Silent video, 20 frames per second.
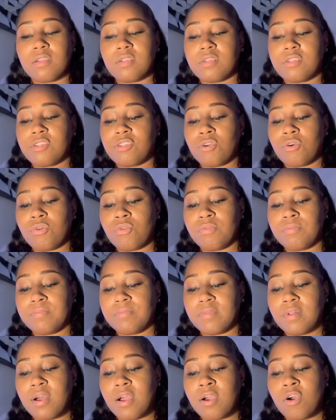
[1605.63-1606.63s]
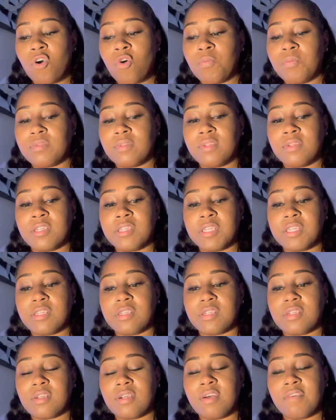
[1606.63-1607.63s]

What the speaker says: So I hope this